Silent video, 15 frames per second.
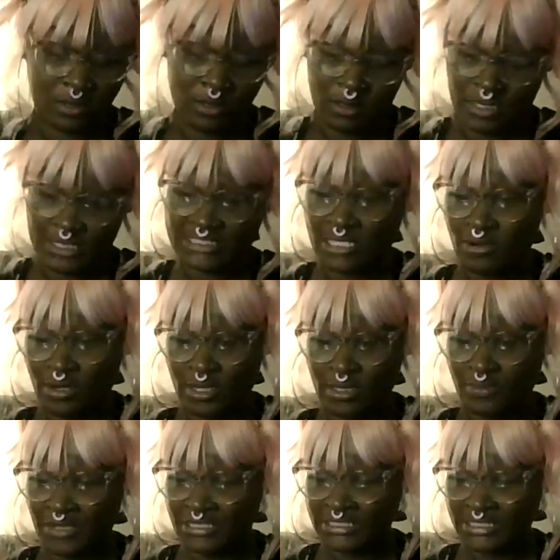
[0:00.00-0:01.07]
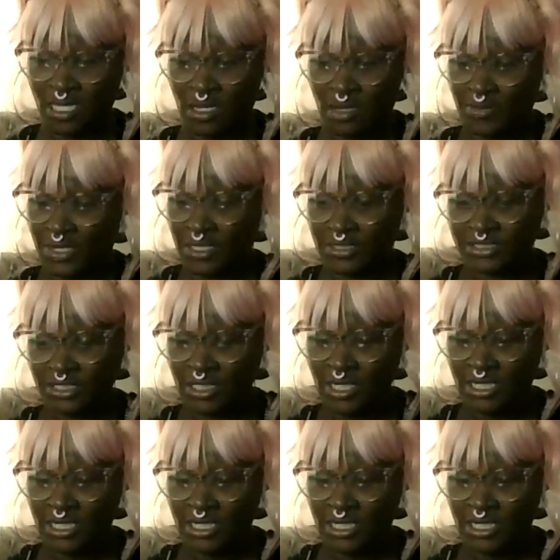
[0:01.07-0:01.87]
That's all right. I'm not a bitch.